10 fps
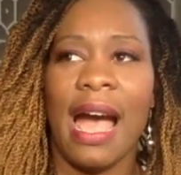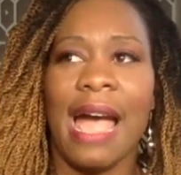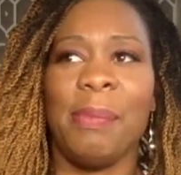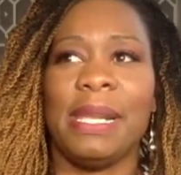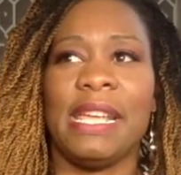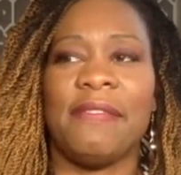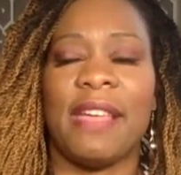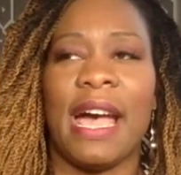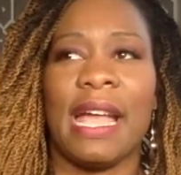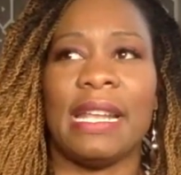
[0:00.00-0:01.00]
I believe
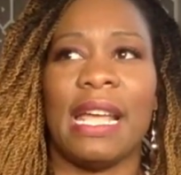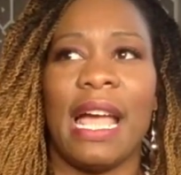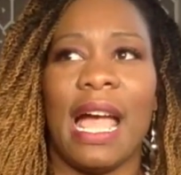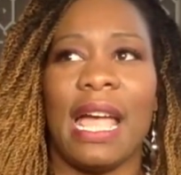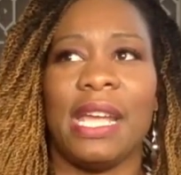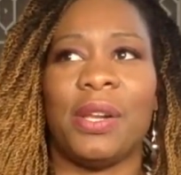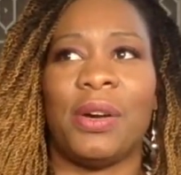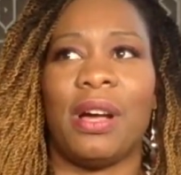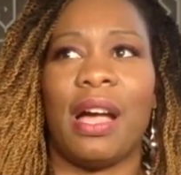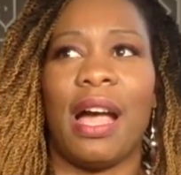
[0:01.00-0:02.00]
that, you
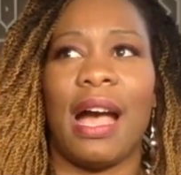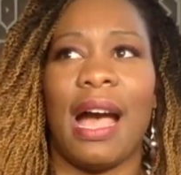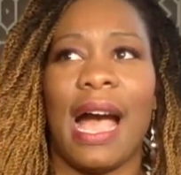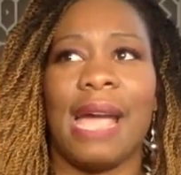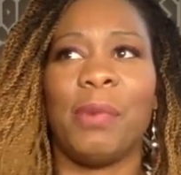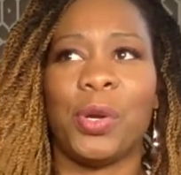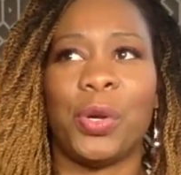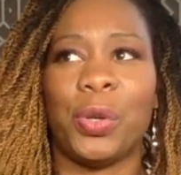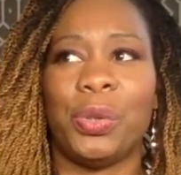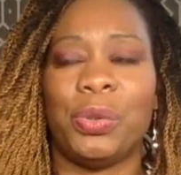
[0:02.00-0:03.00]
know, I'm a
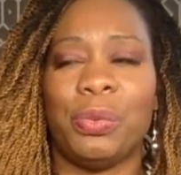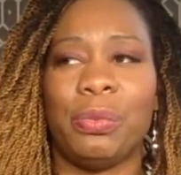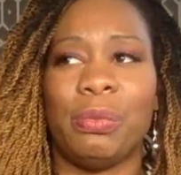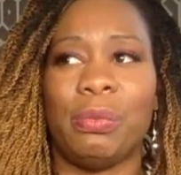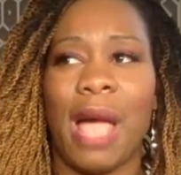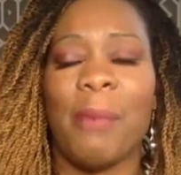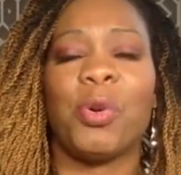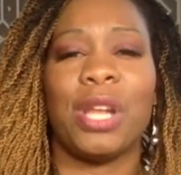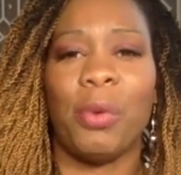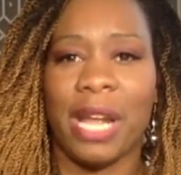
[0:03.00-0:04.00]
good, I'm
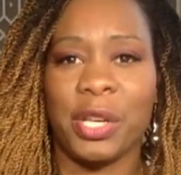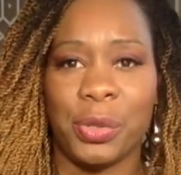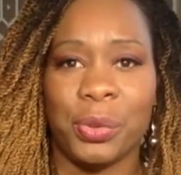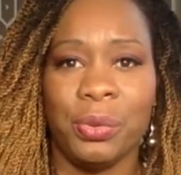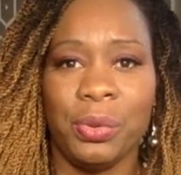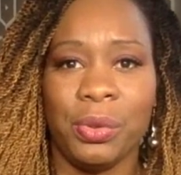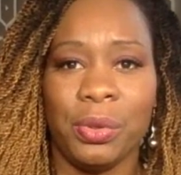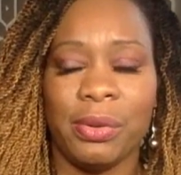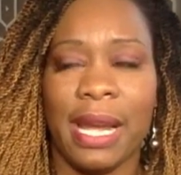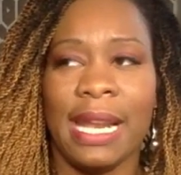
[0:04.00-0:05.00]
good at what I do,
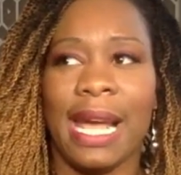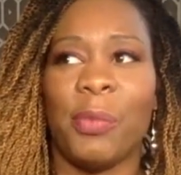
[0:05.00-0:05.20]
right?